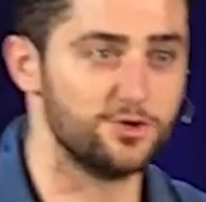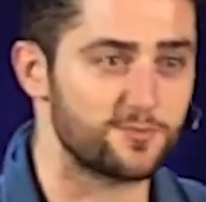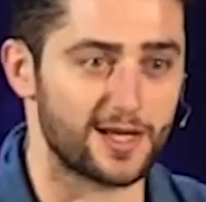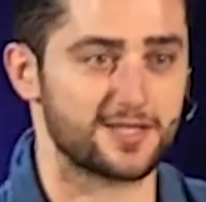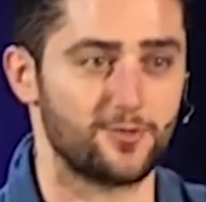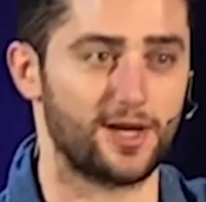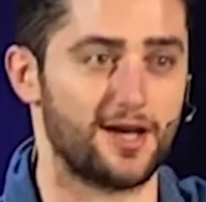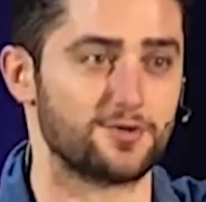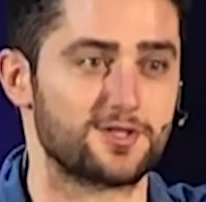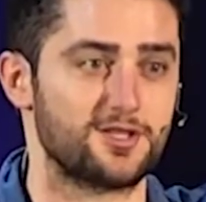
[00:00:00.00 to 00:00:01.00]
used by someone
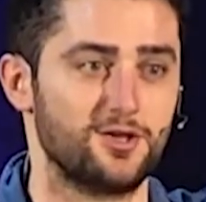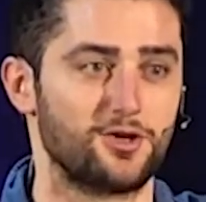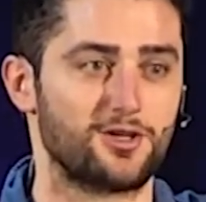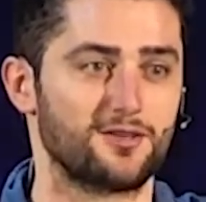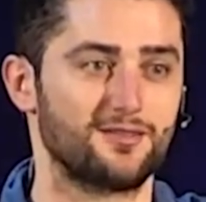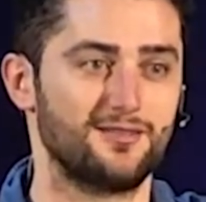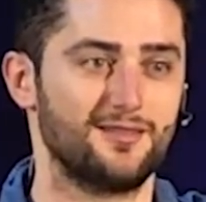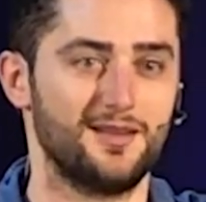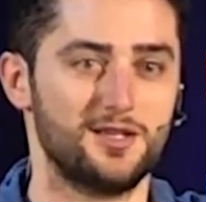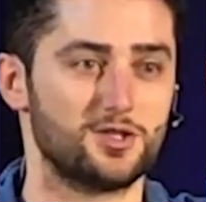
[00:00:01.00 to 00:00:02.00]
else to look
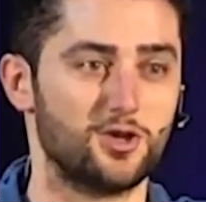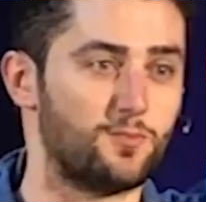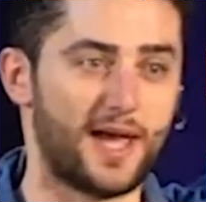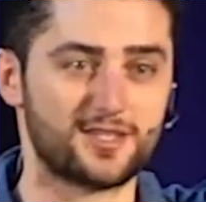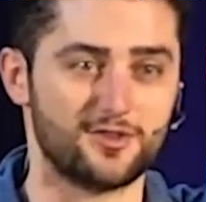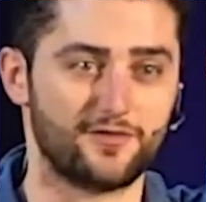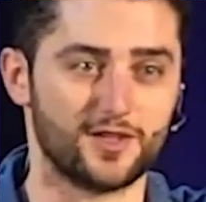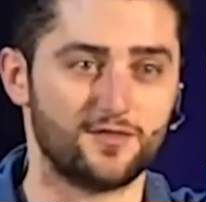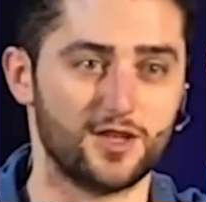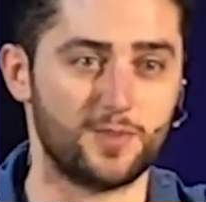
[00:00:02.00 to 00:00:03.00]
better in
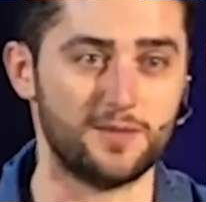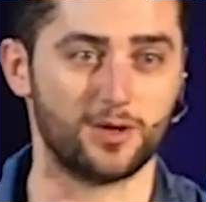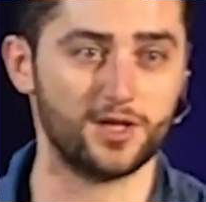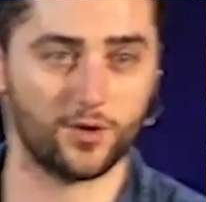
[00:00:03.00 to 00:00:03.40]
front of other people.